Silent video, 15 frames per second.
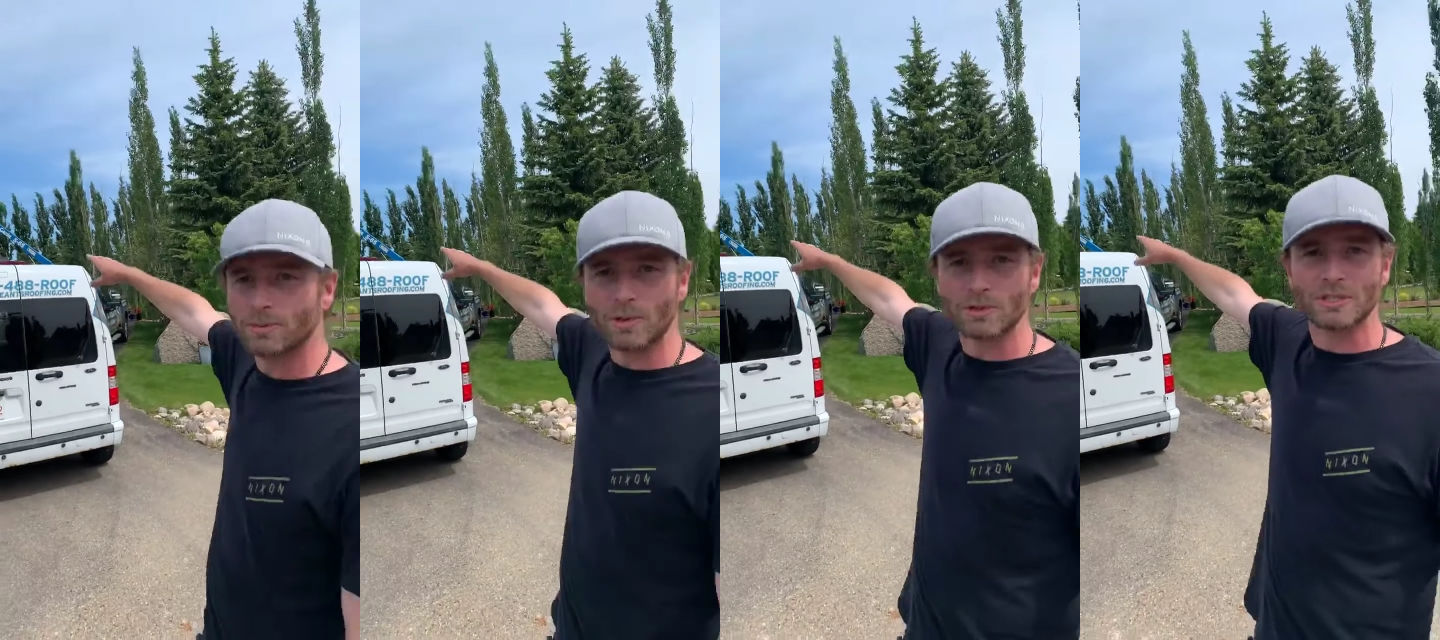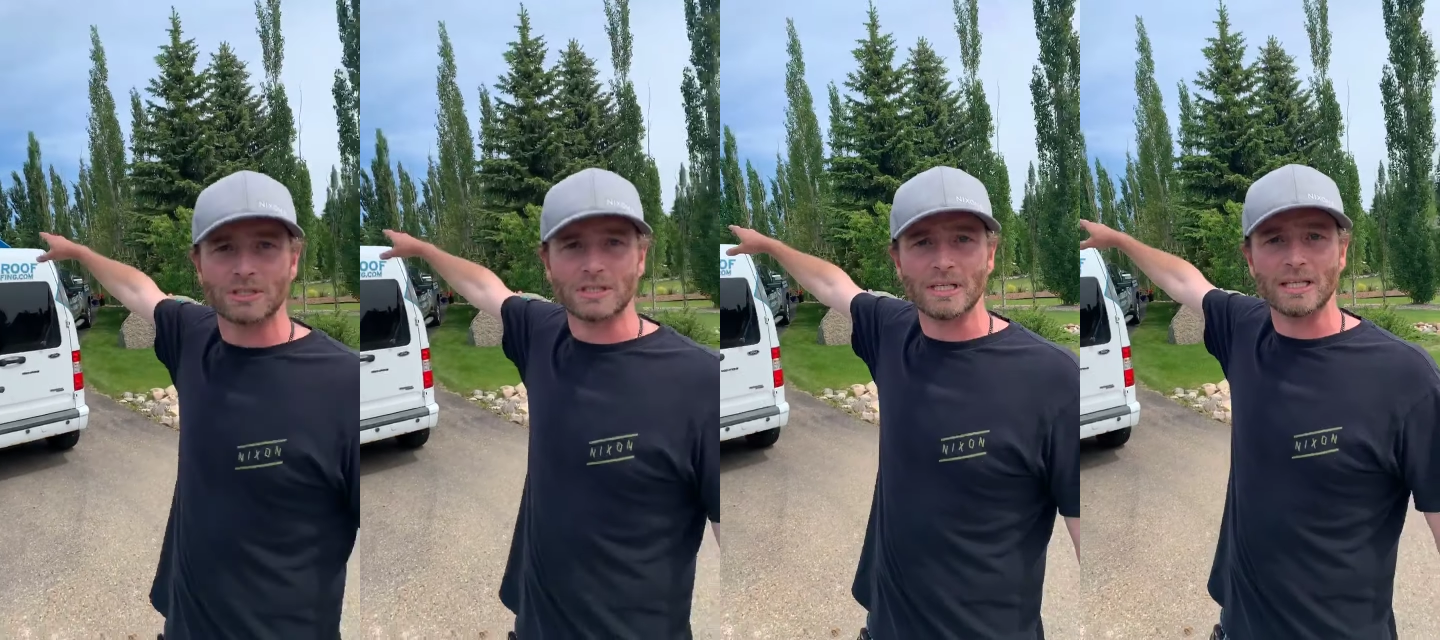are you
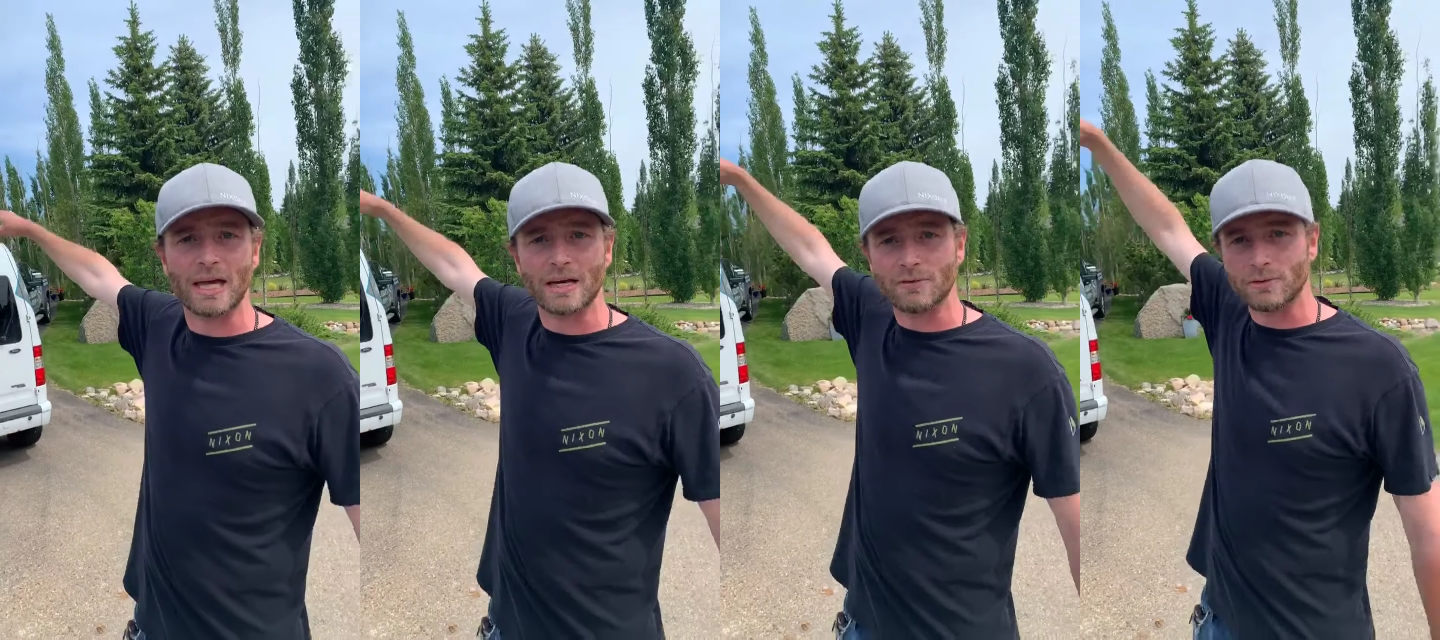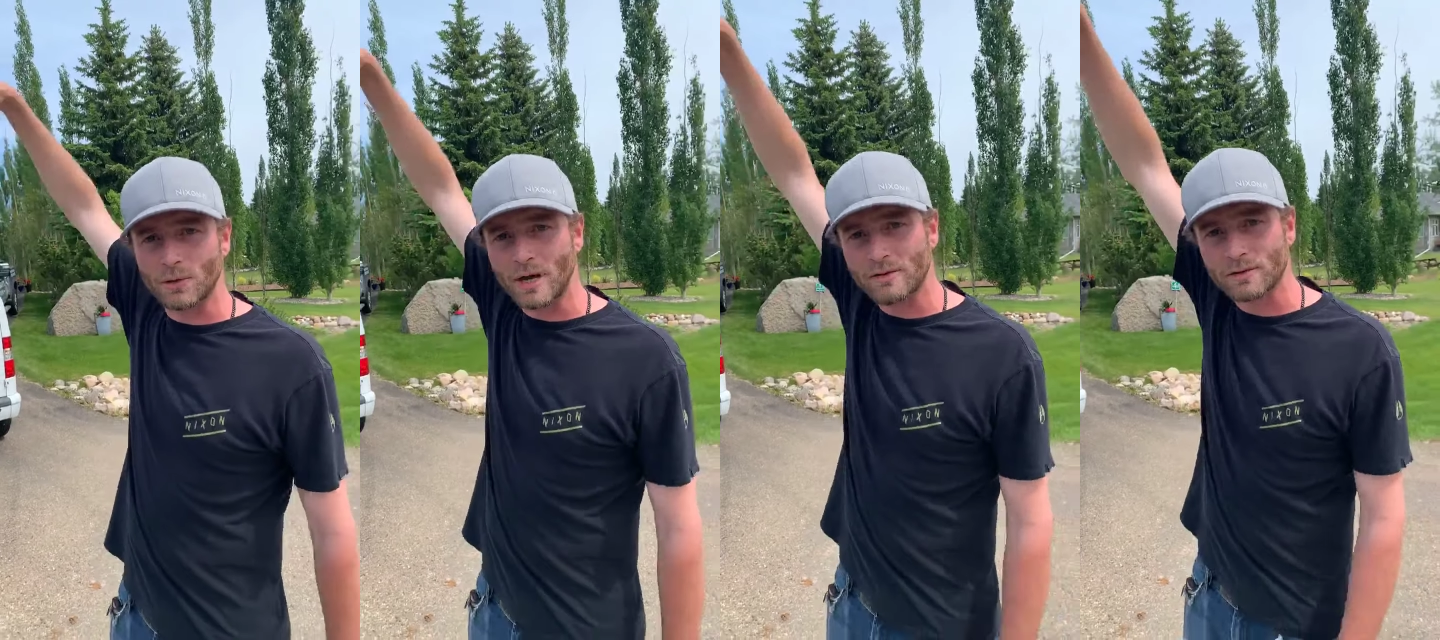supposed to see
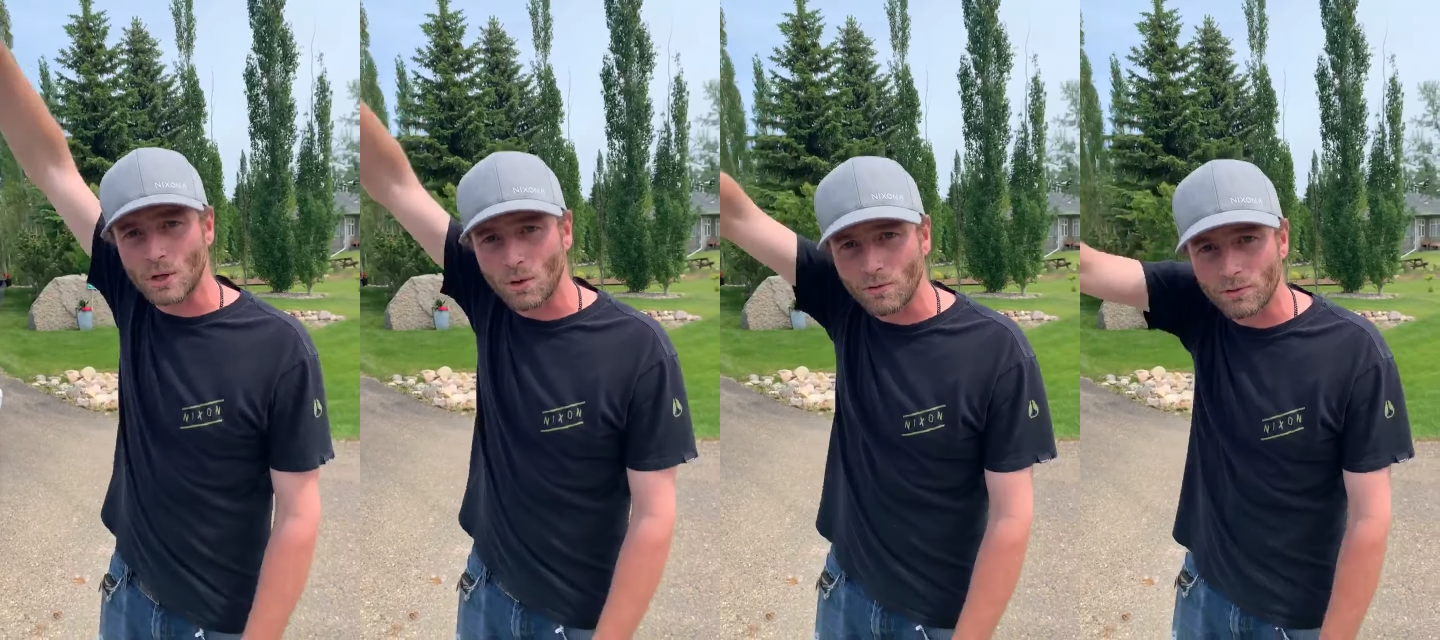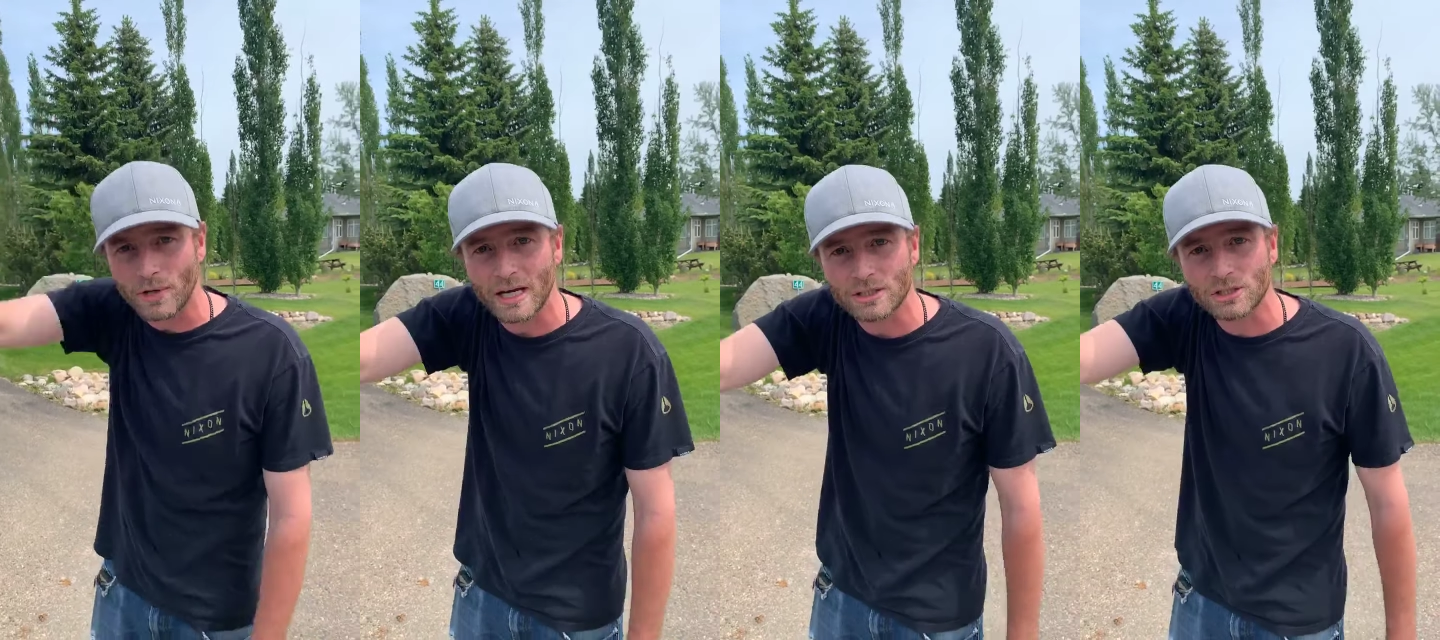that if you have an
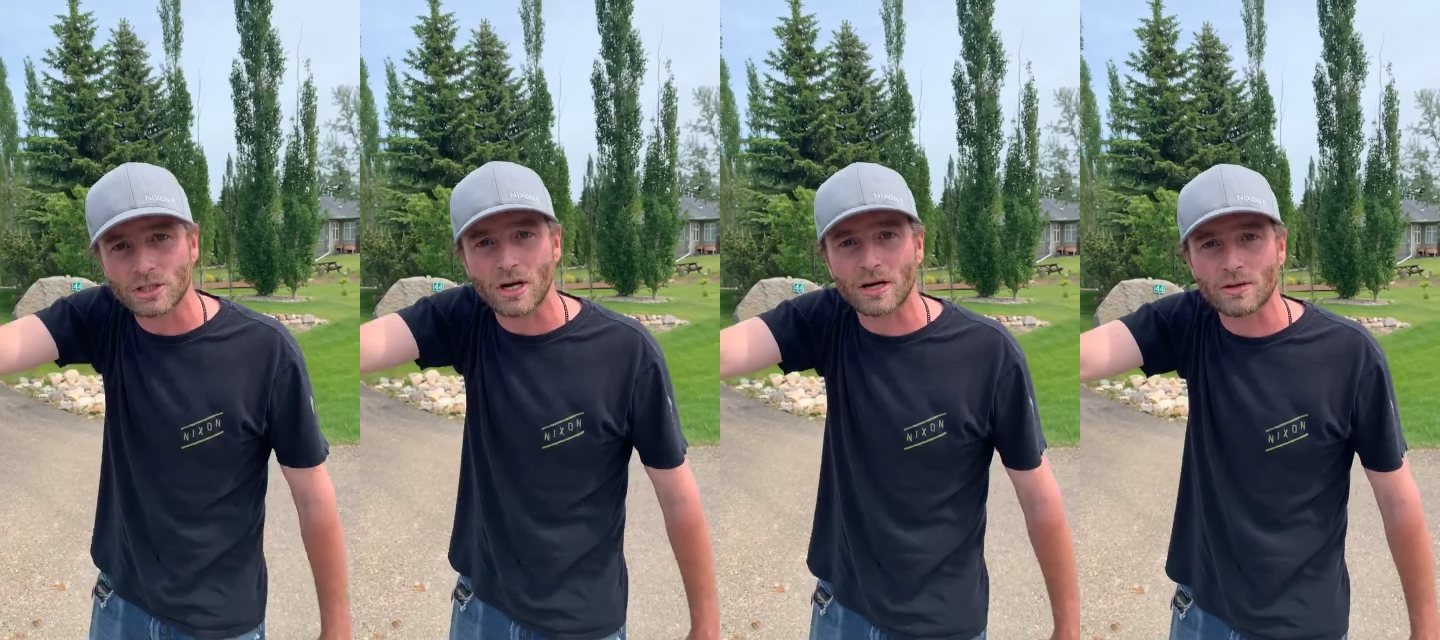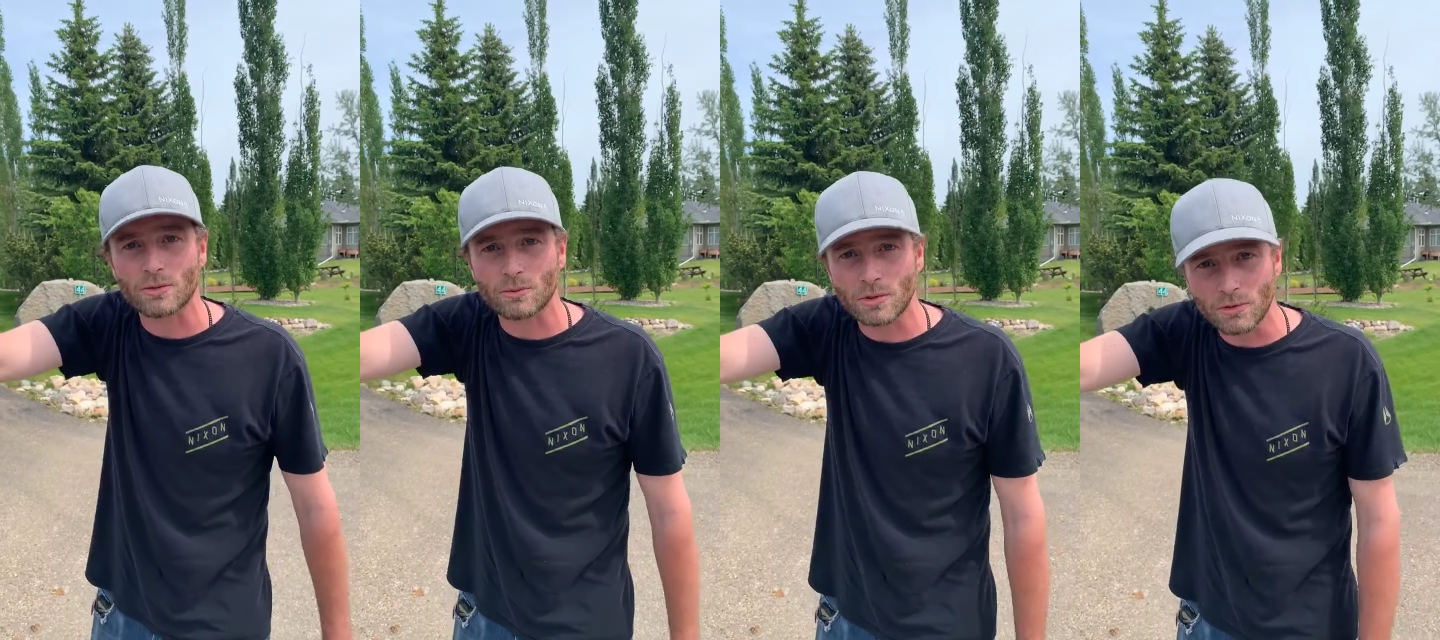overhead
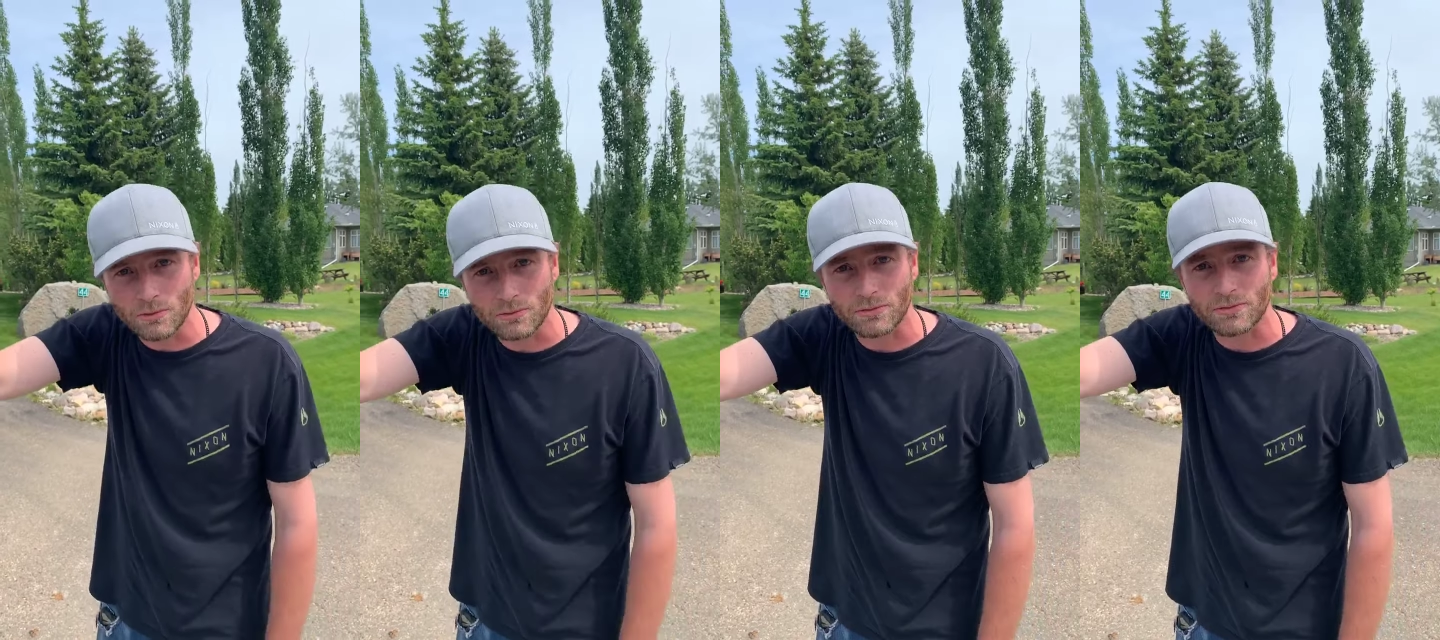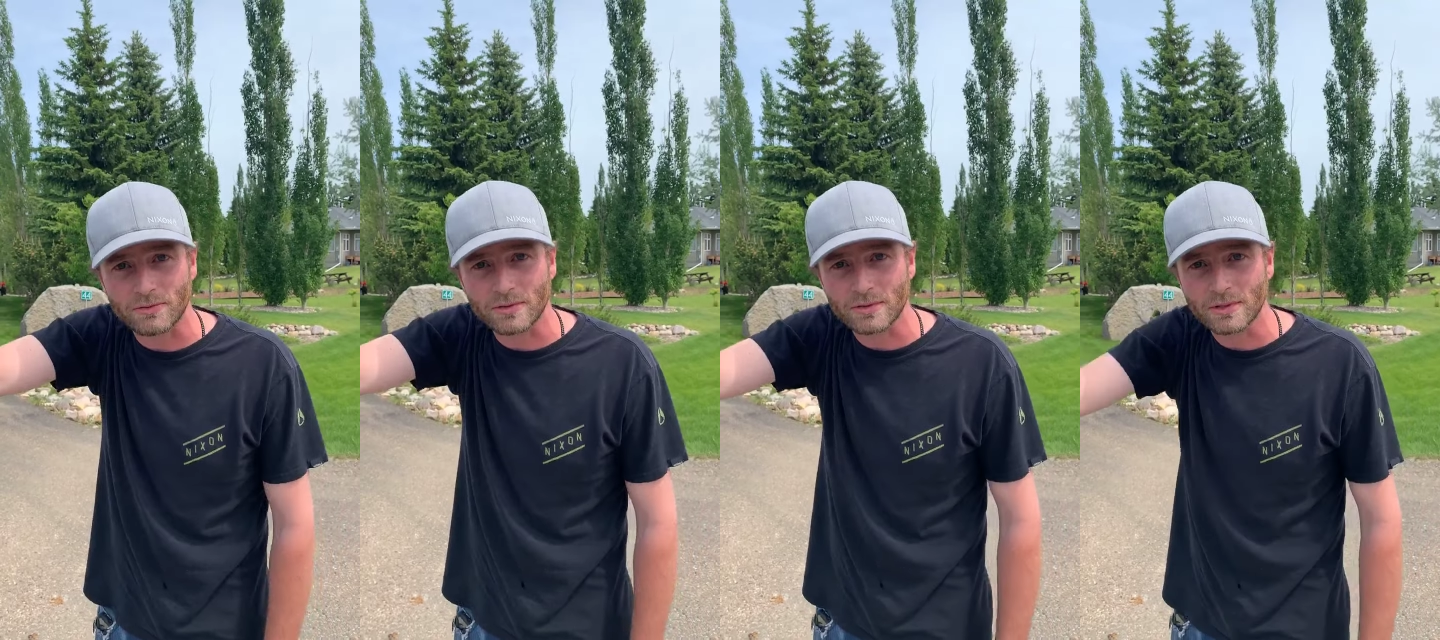shot of the roof?